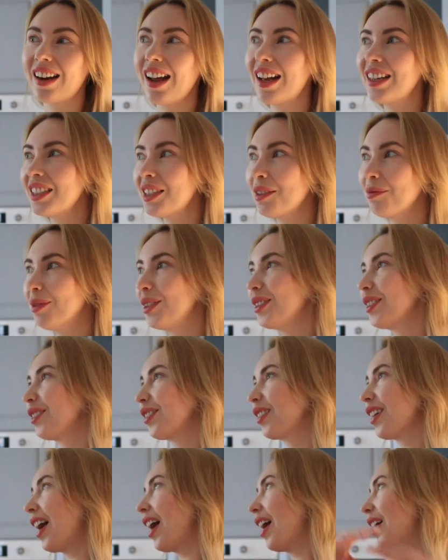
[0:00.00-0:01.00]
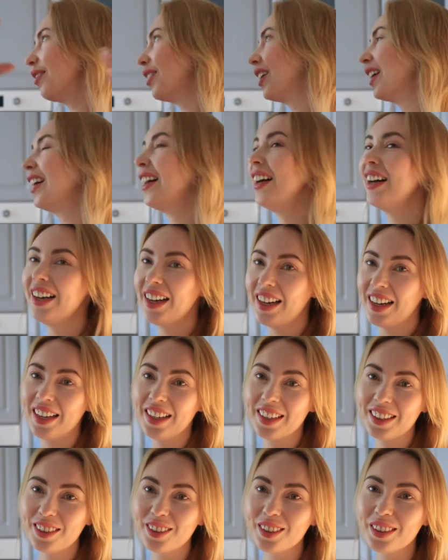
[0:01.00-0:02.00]
recipe to come
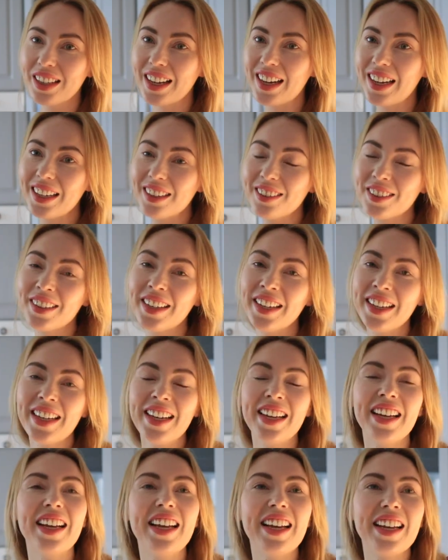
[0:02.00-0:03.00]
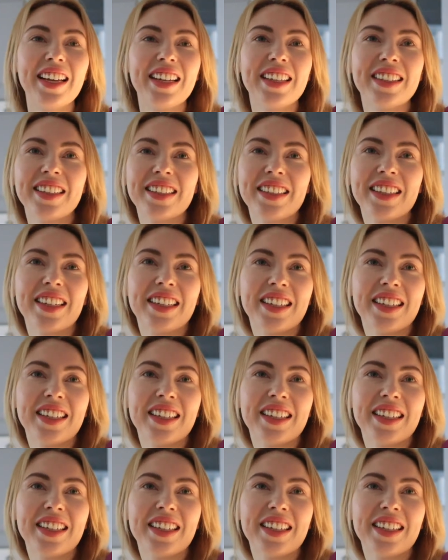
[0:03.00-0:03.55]
to life, and